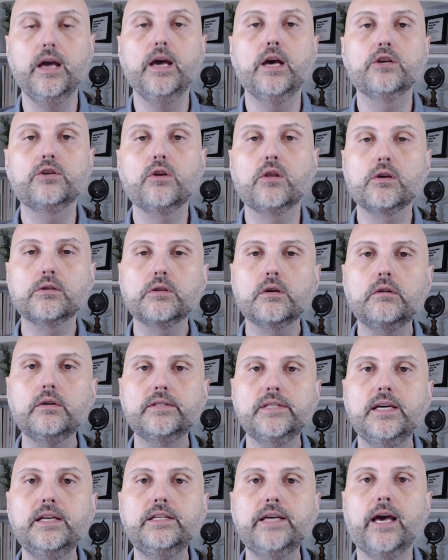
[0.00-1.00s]
So those little
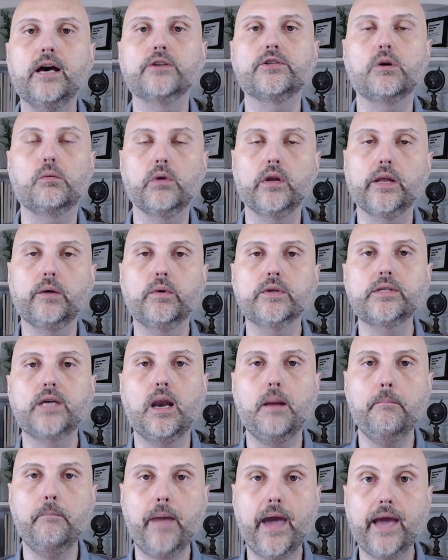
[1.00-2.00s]
details are really what's going
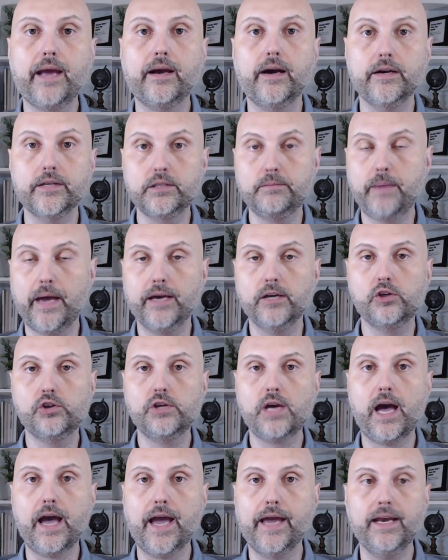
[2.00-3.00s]
to make a space
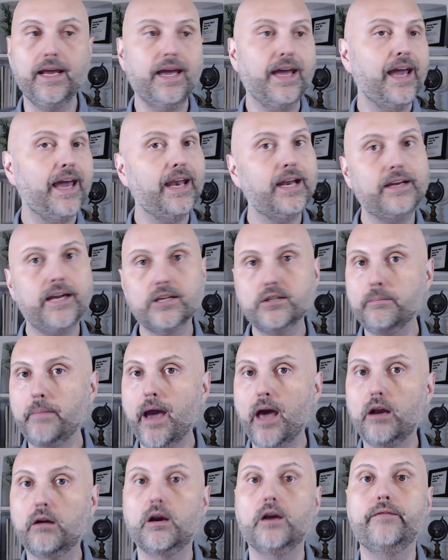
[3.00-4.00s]
shine, and it doesn't
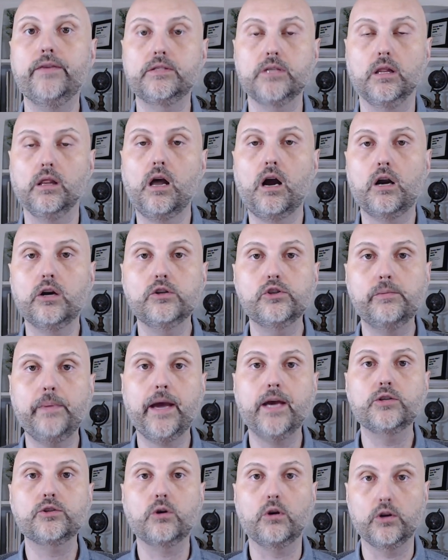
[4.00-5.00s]
matter if it's a large
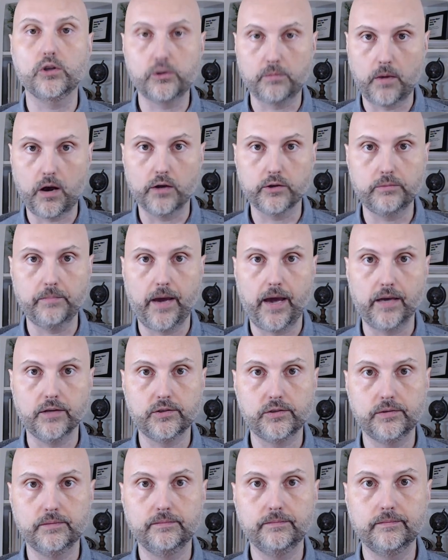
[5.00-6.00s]
space or a small
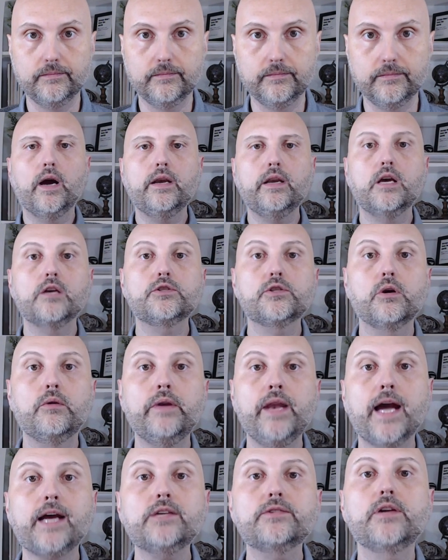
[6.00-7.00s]
space. So
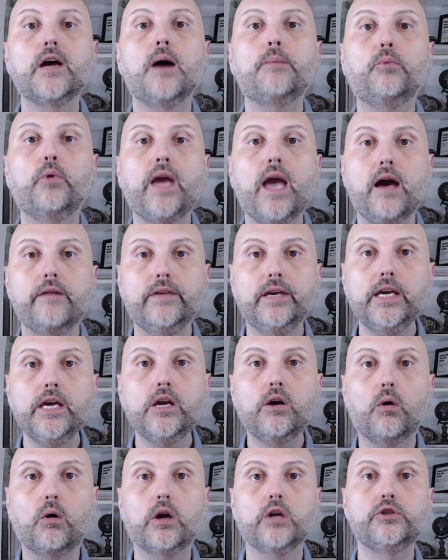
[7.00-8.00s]
next up, we have
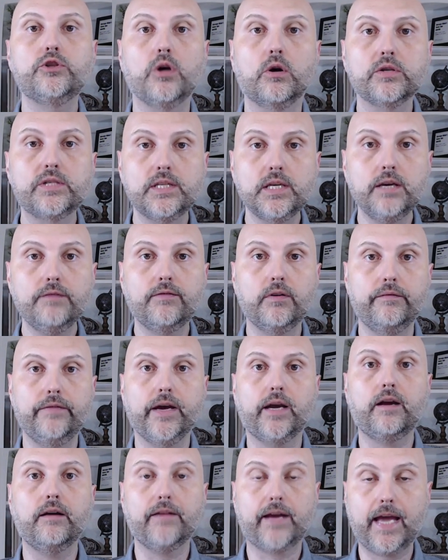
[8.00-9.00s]
Igor
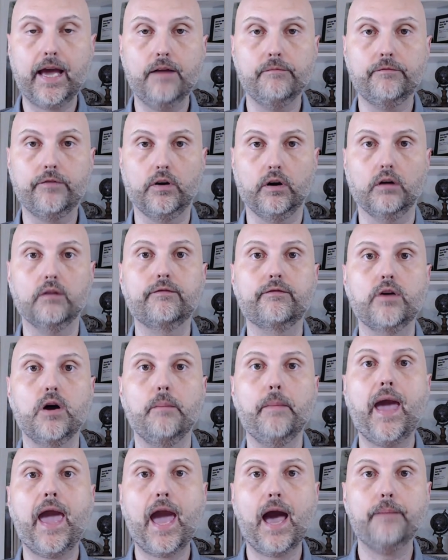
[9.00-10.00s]
Josifovic-Kemper from
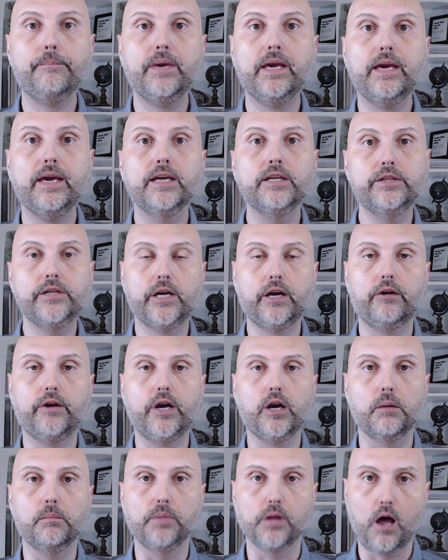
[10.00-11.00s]
Happy
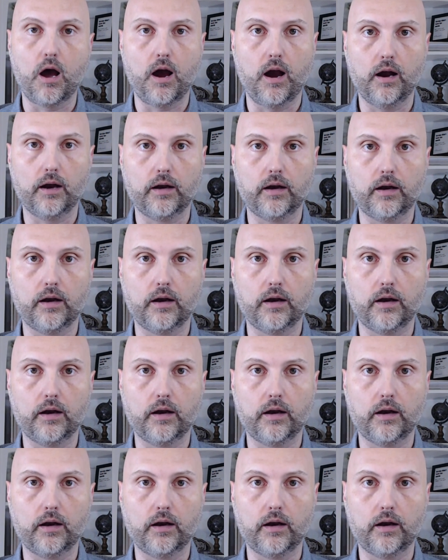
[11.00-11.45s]
Interior Blog.